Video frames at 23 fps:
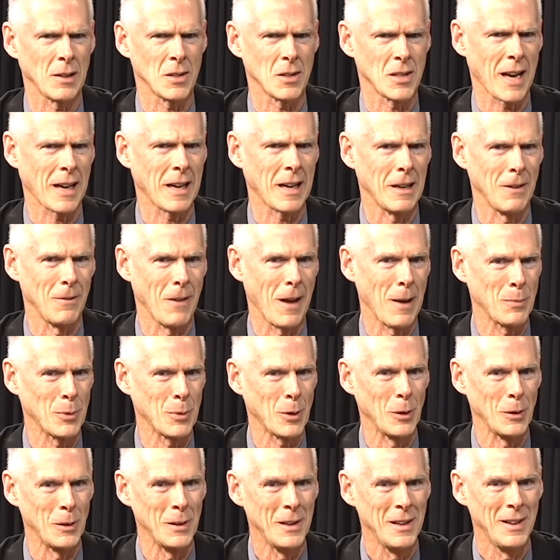the 2nd of
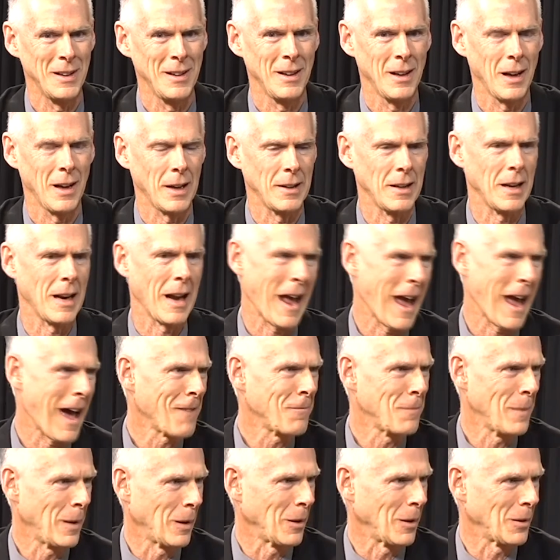April, I did a
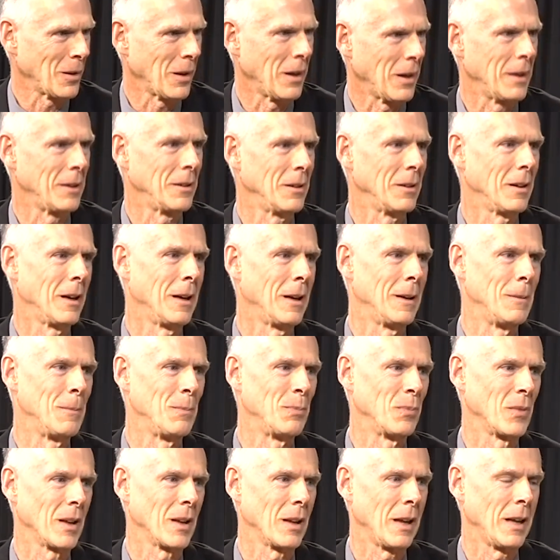half
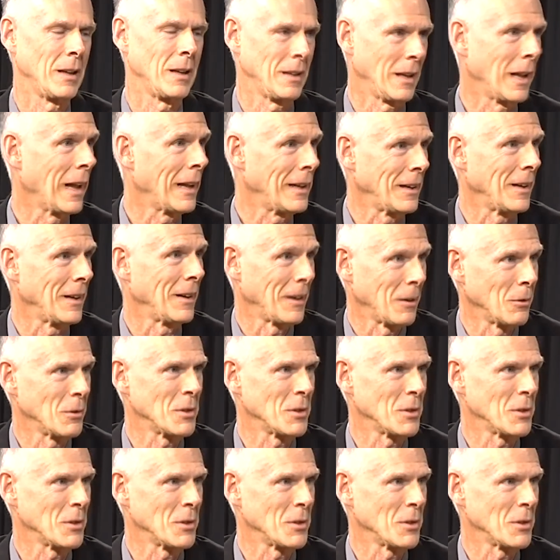marathon in London.